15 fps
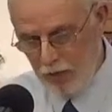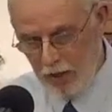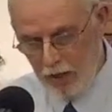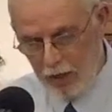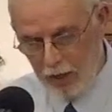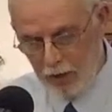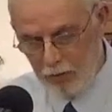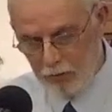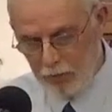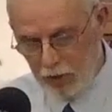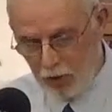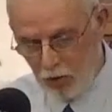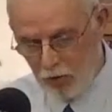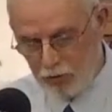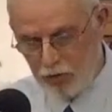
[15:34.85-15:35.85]
And
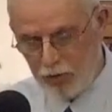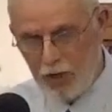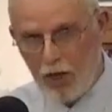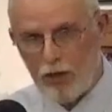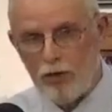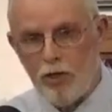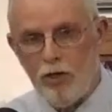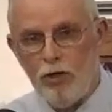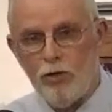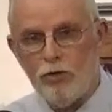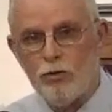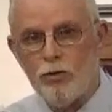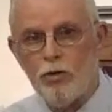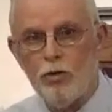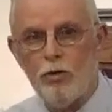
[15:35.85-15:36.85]
because of that,
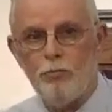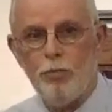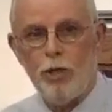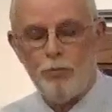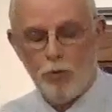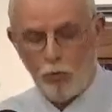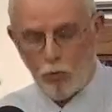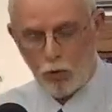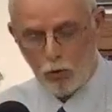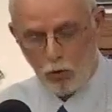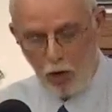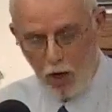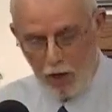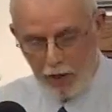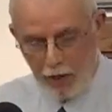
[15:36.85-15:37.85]
these people were
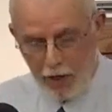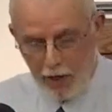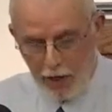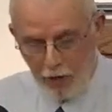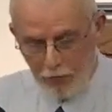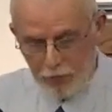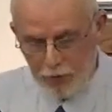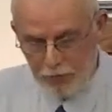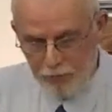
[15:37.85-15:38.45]
crying out.